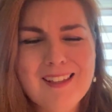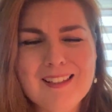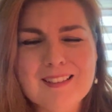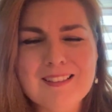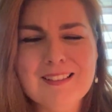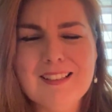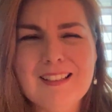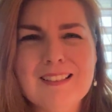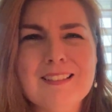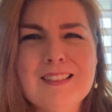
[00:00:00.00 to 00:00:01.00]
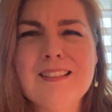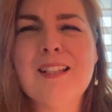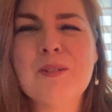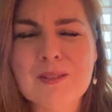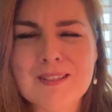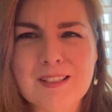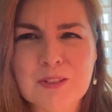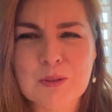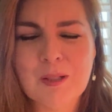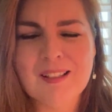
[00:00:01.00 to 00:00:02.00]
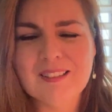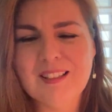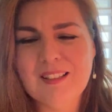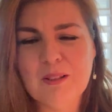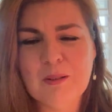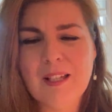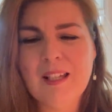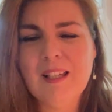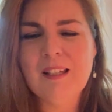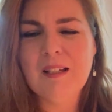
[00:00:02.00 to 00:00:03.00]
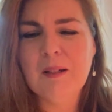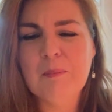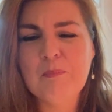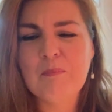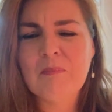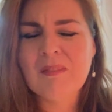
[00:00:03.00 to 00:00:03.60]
in in sacred sexuality, okay? Um,